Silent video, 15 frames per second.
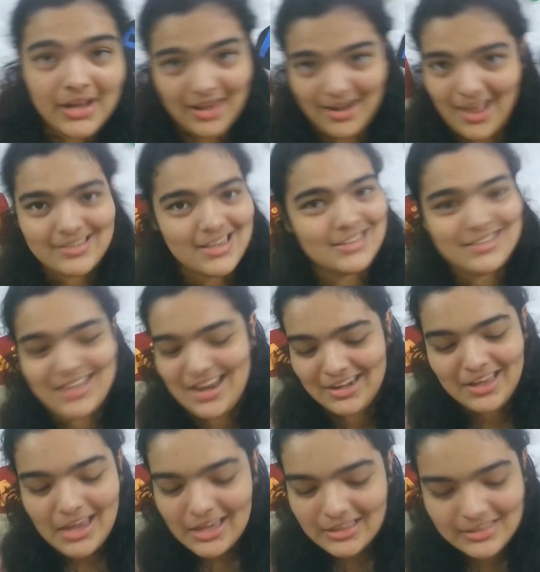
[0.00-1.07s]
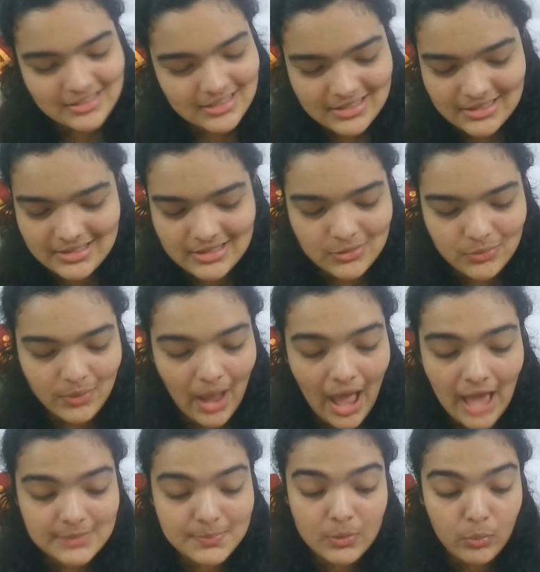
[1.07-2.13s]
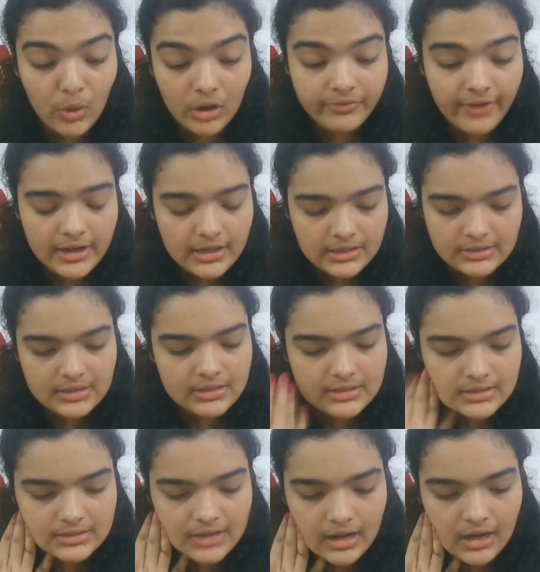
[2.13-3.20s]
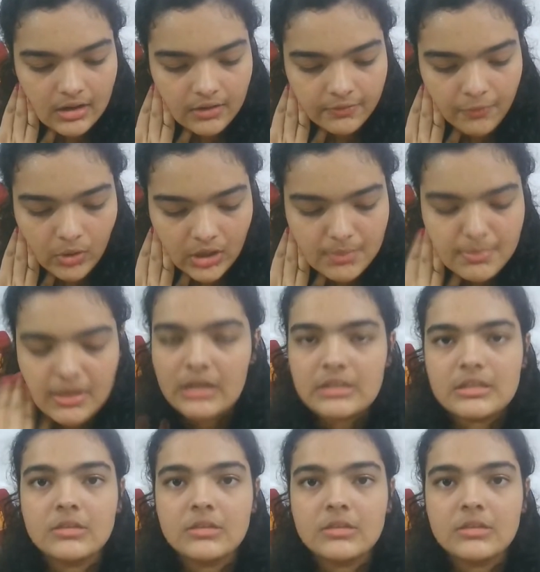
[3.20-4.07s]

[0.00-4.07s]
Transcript: as I said, this has been one of our, it's done under 40 minutes.